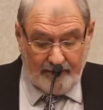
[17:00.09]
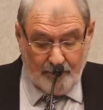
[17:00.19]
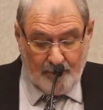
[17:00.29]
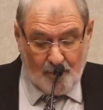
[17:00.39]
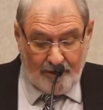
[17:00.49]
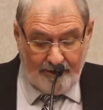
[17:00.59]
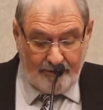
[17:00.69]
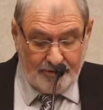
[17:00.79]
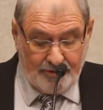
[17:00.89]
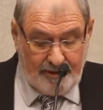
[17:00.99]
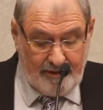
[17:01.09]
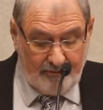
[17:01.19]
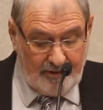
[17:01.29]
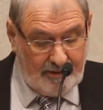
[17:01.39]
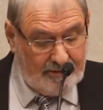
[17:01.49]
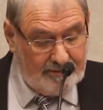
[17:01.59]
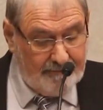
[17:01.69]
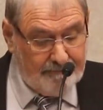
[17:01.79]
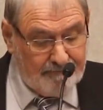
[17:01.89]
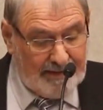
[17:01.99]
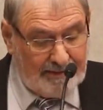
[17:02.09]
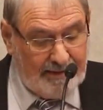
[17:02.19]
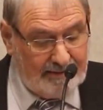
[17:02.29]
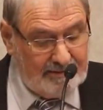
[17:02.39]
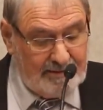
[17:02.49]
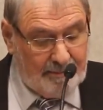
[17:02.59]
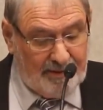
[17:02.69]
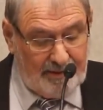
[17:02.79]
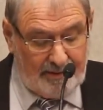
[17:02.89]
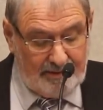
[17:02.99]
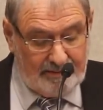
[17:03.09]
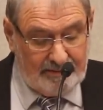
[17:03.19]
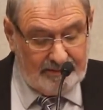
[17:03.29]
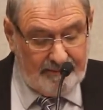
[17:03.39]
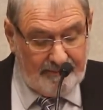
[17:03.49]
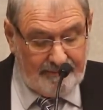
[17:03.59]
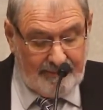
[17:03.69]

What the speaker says: and reporting on JFK's Texas appearances.